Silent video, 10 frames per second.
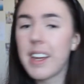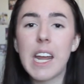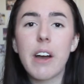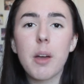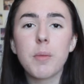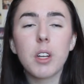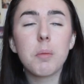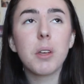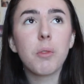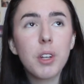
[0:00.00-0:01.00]
Now I'm going
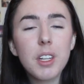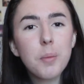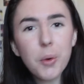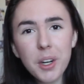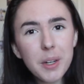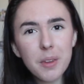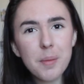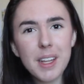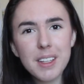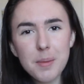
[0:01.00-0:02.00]
to be really boring with
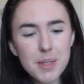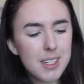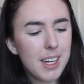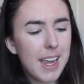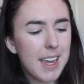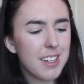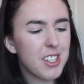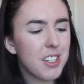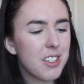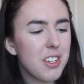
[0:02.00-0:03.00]
my lips today and
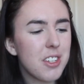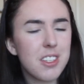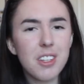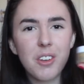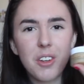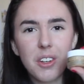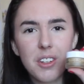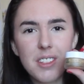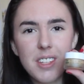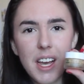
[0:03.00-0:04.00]
just use the
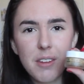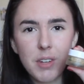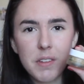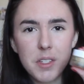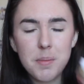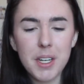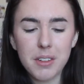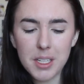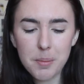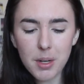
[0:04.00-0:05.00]
Nuxe Reve
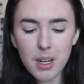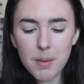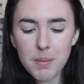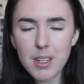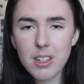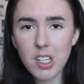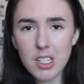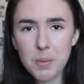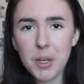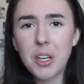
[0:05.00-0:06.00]
Miel lip balm,
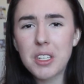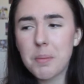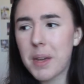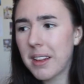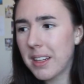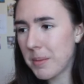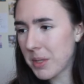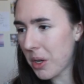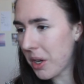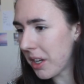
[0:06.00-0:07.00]
just because my
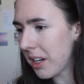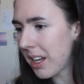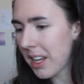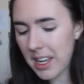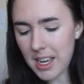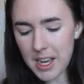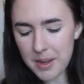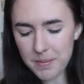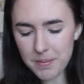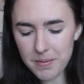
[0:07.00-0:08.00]
lips hurt
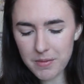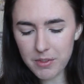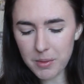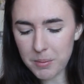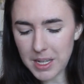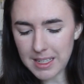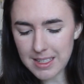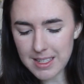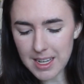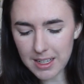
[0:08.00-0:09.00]
from being
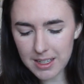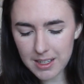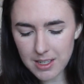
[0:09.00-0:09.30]
sick.